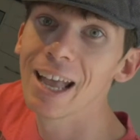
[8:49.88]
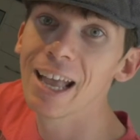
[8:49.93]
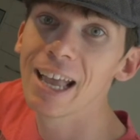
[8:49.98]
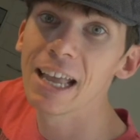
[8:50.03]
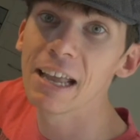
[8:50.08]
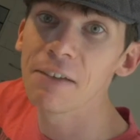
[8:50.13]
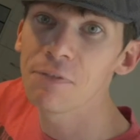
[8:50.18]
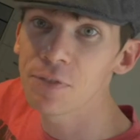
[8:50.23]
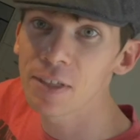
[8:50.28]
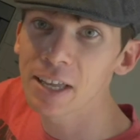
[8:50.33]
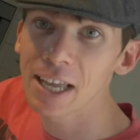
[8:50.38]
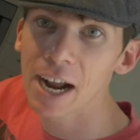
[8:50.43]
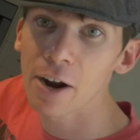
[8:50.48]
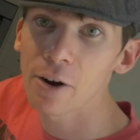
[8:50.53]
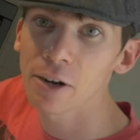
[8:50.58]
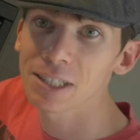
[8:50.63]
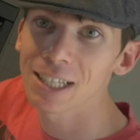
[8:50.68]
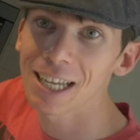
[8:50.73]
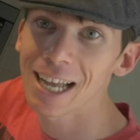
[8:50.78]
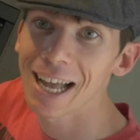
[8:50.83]
If the
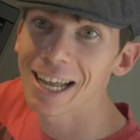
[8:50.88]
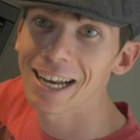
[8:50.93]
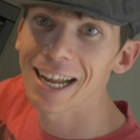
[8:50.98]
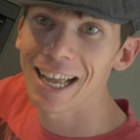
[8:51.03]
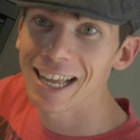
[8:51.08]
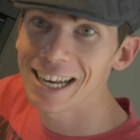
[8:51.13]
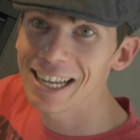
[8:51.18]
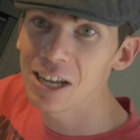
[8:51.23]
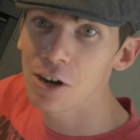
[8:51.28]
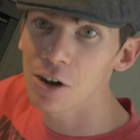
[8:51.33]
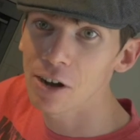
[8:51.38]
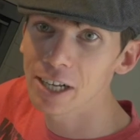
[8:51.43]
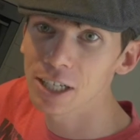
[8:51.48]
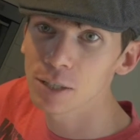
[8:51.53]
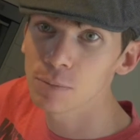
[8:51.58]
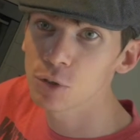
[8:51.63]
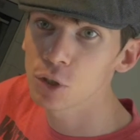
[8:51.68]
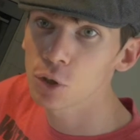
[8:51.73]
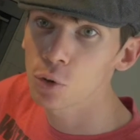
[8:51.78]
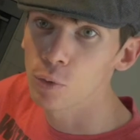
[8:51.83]
character had any
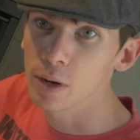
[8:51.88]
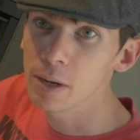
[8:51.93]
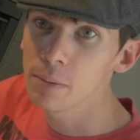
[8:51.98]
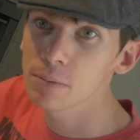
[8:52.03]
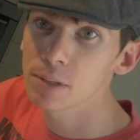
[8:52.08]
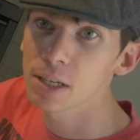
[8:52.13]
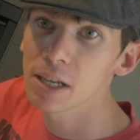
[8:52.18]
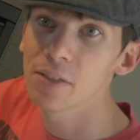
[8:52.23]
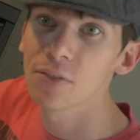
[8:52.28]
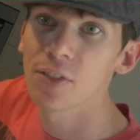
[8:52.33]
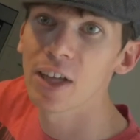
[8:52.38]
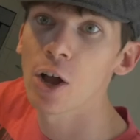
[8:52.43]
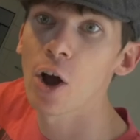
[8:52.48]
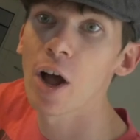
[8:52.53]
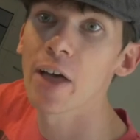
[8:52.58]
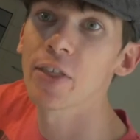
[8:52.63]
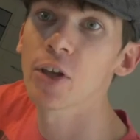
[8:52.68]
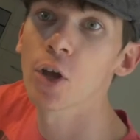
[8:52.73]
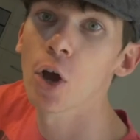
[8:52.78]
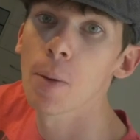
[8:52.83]
items equipped, they
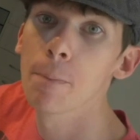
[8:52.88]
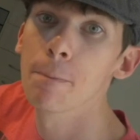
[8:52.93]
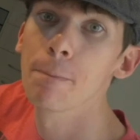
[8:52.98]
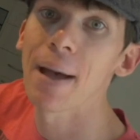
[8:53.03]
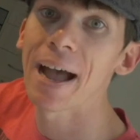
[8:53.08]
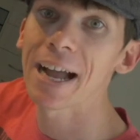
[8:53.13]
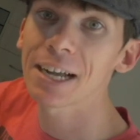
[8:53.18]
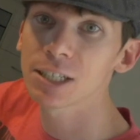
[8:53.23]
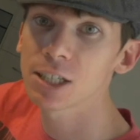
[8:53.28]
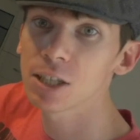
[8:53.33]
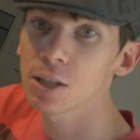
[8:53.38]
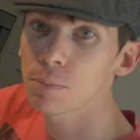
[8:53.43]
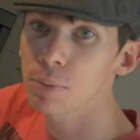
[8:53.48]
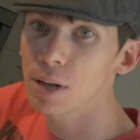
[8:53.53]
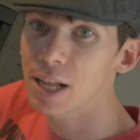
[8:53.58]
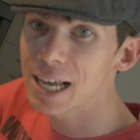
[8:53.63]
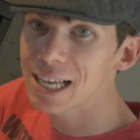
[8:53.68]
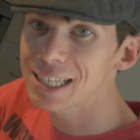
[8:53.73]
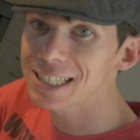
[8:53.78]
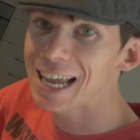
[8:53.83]
either go back to the
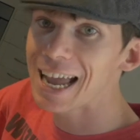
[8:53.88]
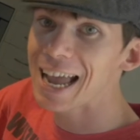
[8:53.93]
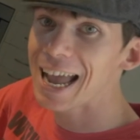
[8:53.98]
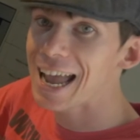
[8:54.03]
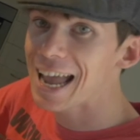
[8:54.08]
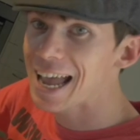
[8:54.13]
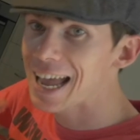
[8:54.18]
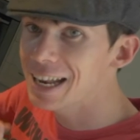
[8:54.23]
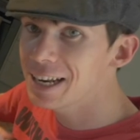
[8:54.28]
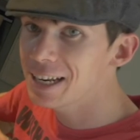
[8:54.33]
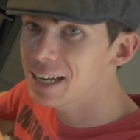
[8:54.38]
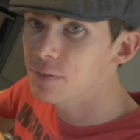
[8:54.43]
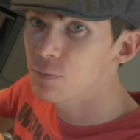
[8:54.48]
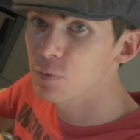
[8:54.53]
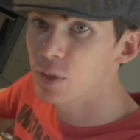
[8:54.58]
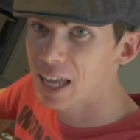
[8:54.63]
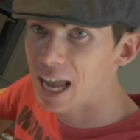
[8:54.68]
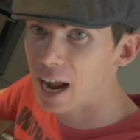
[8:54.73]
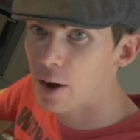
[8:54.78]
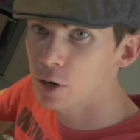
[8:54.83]
player's hand if
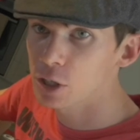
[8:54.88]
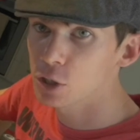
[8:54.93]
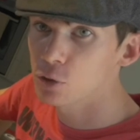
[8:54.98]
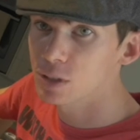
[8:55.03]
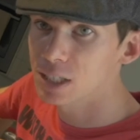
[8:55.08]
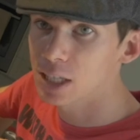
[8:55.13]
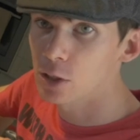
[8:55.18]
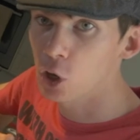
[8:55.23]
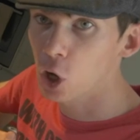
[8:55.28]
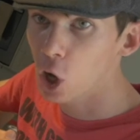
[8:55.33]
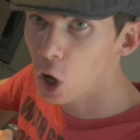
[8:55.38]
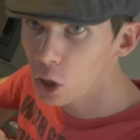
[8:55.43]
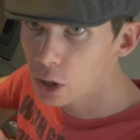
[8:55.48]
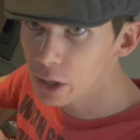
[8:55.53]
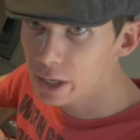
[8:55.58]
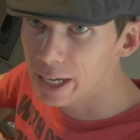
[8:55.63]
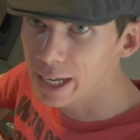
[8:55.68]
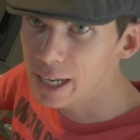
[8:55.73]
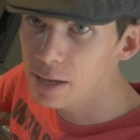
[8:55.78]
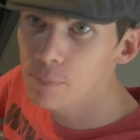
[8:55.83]
the character is in the
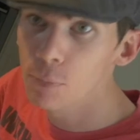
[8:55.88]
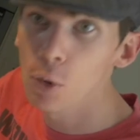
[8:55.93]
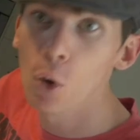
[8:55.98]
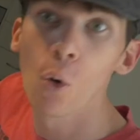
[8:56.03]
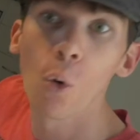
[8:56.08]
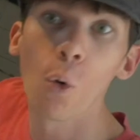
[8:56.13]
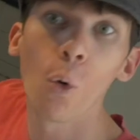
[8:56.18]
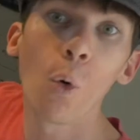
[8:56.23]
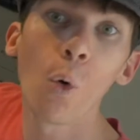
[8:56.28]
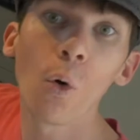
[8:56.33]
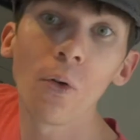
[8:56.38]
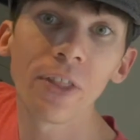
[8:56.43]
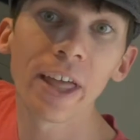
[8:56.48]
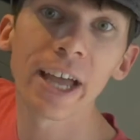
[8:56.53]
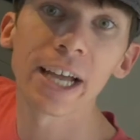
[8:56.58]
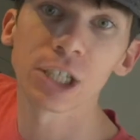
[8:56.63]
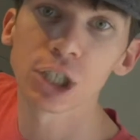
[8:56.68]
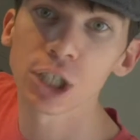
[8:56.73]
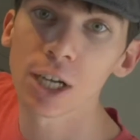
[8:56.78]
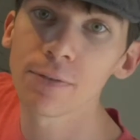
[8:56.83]
colony, or
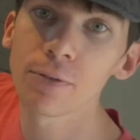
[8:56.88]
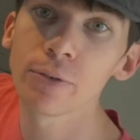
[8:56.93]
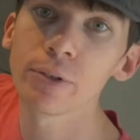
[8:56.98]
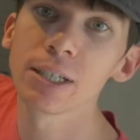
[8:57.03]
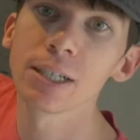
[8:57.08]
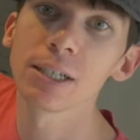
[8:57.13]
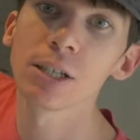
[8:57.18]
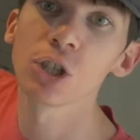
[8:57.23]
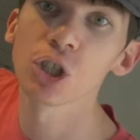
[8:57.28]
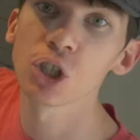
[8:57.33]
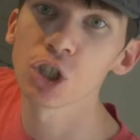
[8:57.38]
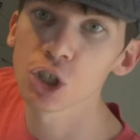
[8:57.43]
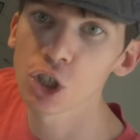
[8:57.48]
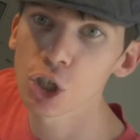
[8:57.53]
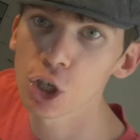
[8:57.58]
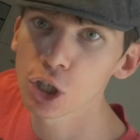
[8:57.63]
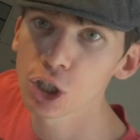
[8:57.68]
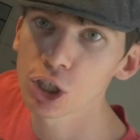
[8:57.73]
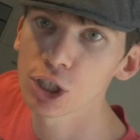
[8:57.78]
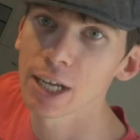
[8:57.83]
they are shuffled into the
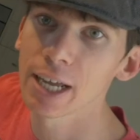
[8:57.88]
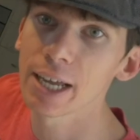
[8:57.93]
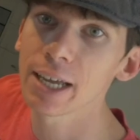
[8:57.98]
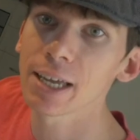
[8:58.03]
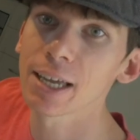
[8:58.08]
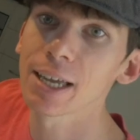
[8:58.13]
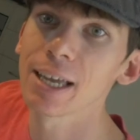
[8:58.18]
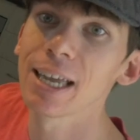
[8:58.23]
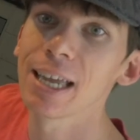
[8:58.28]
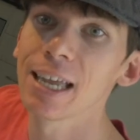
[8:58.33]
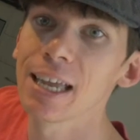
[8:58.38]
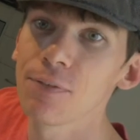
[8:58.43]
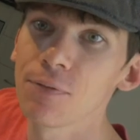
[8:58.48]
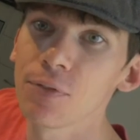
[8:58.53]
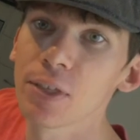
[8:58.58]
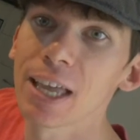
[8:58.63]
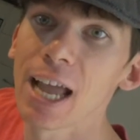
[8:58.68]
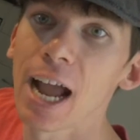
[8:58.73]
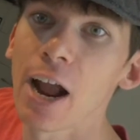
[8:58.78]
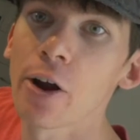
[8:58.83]
search deck if
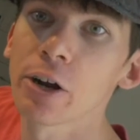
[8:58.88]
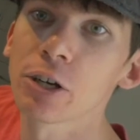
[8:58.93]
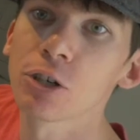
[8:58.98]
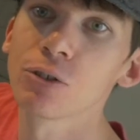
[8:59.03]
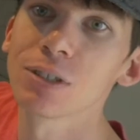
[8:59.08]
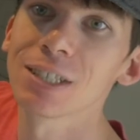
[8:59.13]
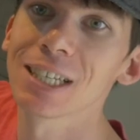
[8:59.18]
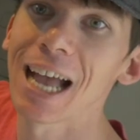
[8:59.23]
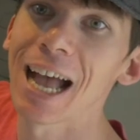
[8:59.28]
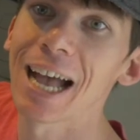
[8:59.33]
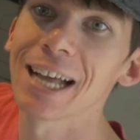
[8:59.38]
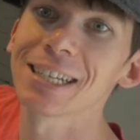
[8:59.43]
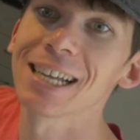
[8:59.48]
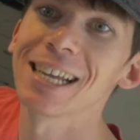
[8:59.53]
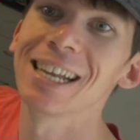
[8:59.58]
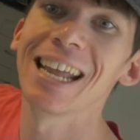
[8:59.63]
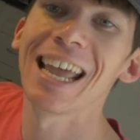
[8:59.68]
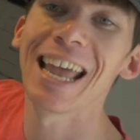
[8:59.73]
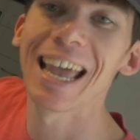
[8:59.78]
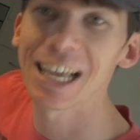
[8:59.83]
the character is at
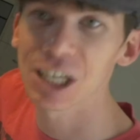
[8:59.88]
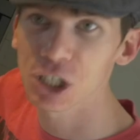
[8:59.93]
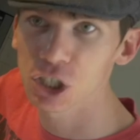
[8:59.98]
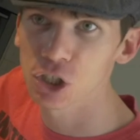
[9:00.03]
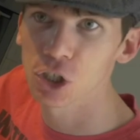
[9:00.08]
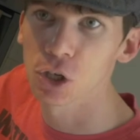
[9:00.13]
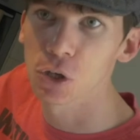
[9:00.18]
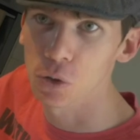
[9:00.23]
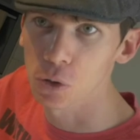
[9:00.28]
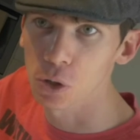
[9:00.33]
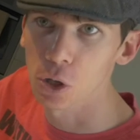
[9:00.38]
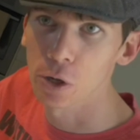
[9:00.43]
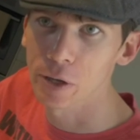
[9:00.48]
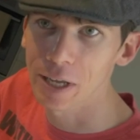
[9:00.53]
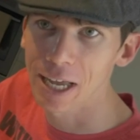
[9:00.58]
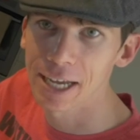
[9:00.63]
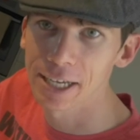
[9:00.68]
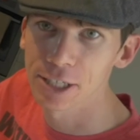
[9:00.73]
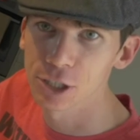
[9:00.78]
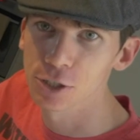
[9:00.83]
an external
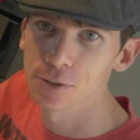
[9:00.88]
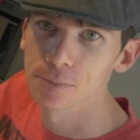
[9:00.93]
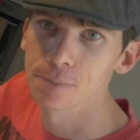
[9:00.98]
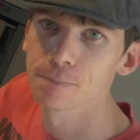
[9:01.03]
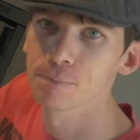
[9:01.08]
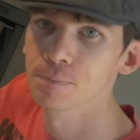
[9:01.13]
location.